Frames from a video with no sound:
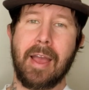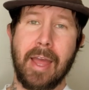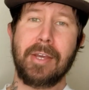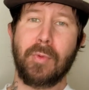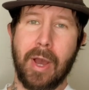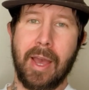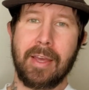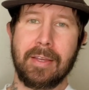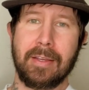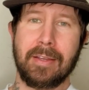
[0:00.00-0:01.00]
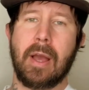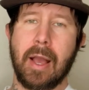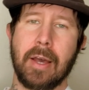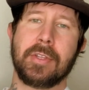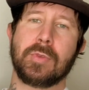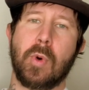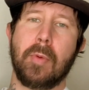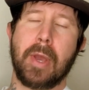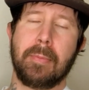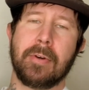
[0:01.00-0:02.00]
Anyway, I got this
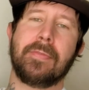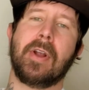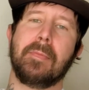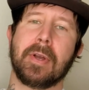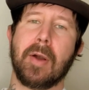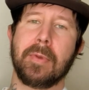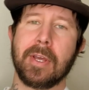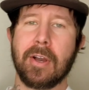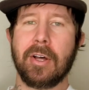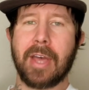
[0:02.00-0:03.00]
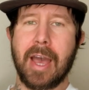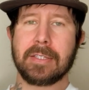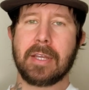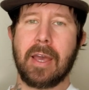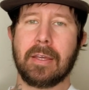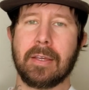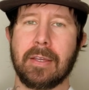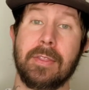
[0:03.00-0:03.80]
wallpaper from a company called Aztec.